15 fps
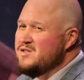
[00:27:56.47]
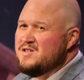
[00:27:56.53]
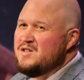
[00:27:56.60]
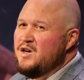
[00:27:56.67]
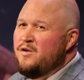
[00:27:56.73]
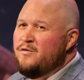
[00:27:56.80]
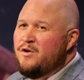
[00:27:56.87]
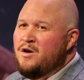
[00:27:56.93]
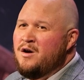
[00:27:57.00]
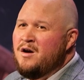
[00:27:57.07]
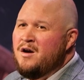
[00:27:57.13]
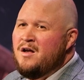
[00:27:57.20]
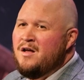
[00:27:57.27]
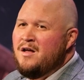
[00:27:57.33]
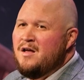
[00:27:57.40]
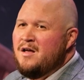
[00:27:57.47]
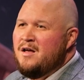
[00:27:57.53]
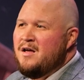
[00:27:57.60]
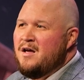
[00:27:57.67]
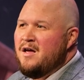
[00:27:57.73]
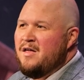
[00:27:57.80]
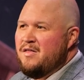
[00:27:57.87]
and silver,
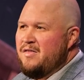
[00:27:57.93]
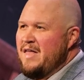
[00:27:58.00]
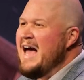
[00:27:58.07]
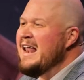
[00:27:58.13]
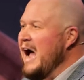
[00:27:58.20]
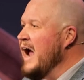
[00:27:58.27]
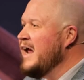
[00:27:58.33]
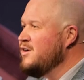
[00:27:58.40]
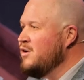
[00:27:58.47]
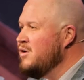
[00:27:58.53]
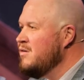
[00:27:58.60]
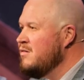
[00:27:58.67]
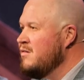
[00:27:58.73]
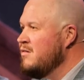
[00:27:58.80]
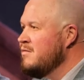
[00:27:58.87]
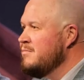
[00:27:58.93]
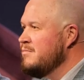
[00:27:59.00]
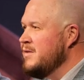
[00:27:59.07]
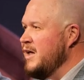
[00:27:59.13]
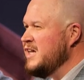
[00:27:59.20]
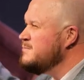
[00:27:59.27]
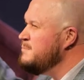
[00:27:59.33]
that idol,
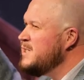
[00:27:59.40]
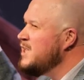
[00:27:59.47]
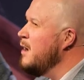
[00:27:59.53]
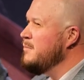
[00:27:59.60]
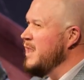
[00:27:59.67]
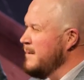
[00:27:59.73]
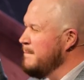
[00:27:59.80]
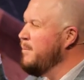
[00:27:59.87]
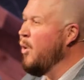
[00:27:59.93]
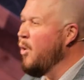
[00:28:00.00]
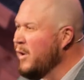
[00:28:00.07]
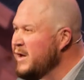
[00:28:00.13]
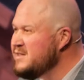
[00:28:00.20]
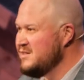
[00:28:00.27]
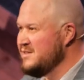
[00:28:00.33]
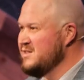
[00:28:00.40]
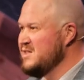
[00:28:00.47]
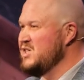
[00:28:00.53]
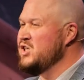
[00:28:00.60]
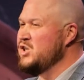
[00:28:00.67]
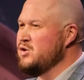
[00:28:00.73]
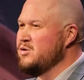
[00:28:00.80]
it's become like poison
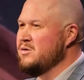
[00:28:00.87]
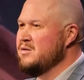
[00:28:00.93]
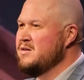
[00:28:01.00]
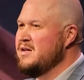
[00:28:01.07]
to you.